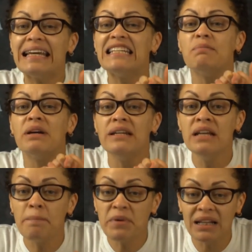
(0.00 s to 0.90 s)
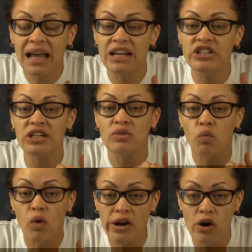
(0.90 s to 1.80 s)
manipulation
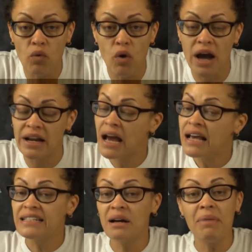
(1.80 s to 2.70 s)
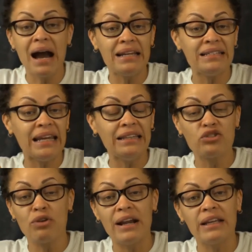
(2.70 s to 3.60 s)
101. Somebody's either
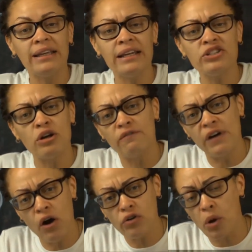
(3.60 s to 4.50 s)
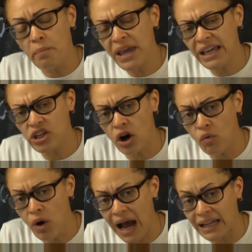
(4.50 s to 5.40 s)
trying to get your vote or pick your
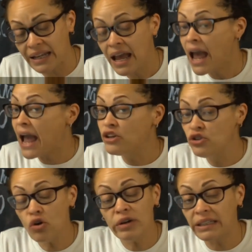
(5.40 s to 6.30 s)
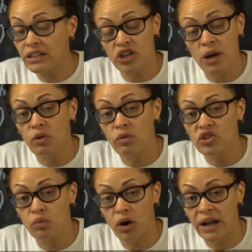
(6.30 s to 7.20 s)
wallet, and you get to determine which
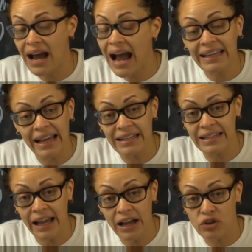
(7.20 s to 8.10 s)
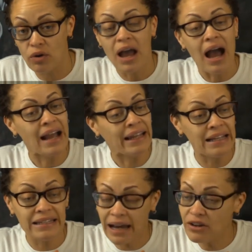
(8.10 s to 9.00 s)
one. I can't tell you. I
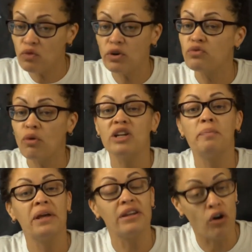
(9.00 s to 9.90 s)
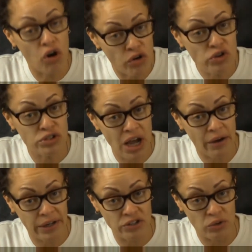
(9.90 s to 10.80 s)
can't tell you which one depending on who you're
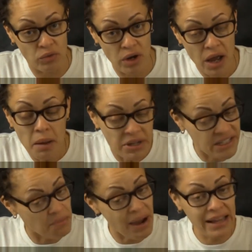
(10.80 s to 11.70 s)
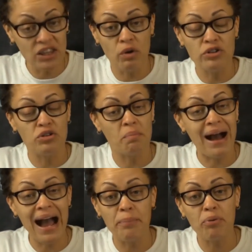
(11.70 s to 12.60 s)
talking to. But somebody either wants you to
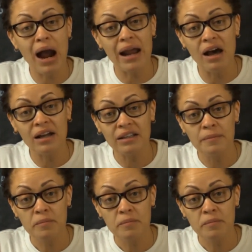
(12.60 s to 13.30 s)
buy a product